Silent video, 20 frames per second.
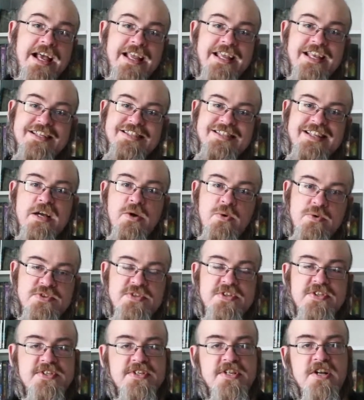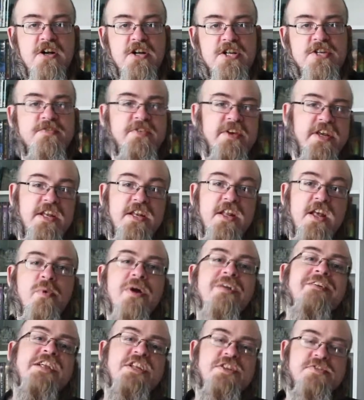I guess that was the start of it it,
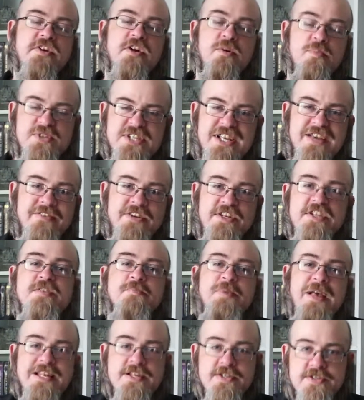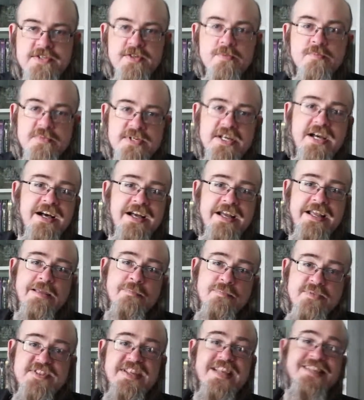where each film was having to spend some
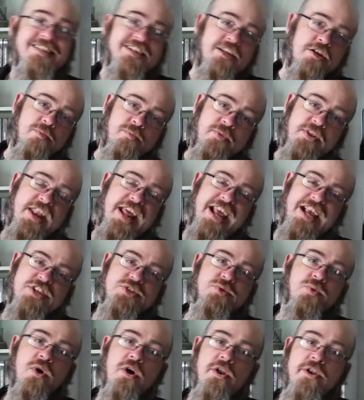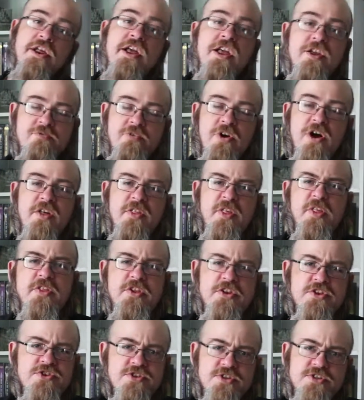time setting up the next one rather
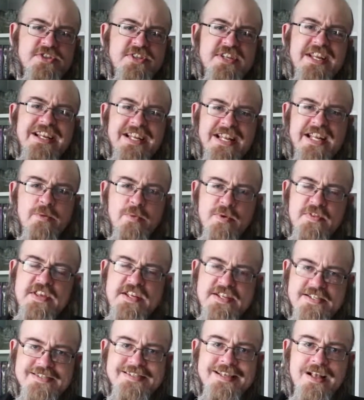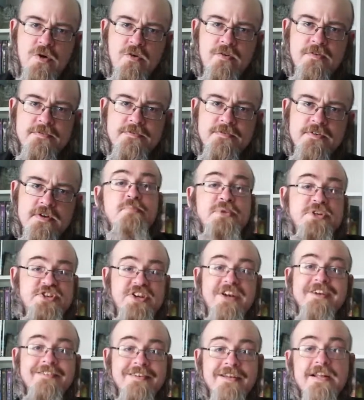than just dealing with itself. But
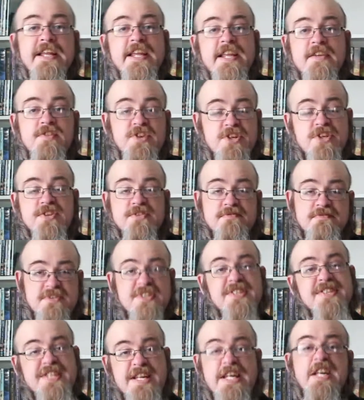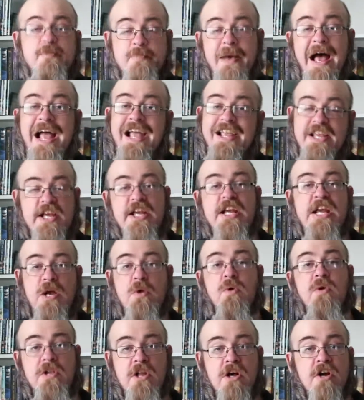generally, if you just sit back and
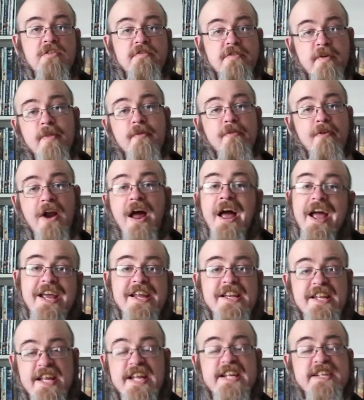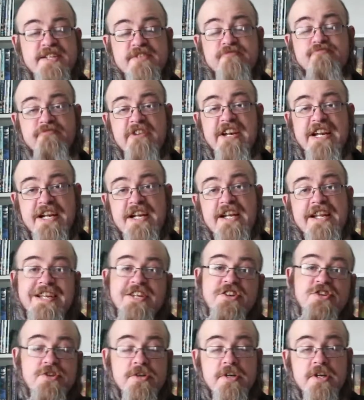go along for the ride, it's a really
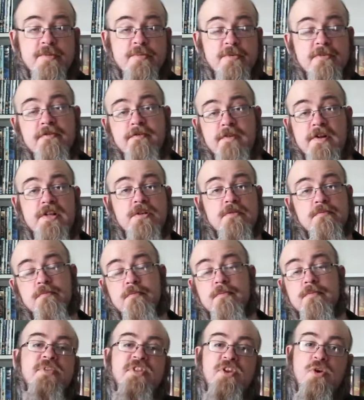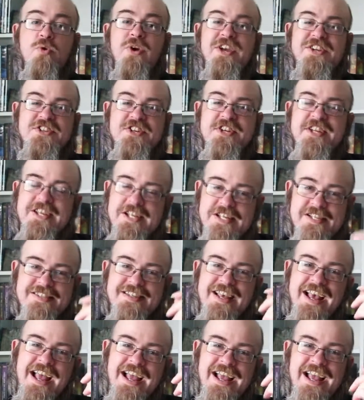enjoyable film. But the question
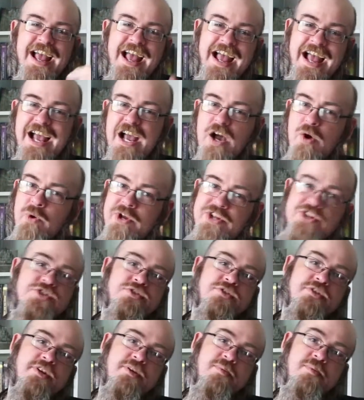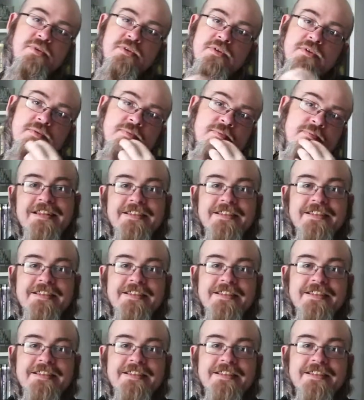is, how enjoyable?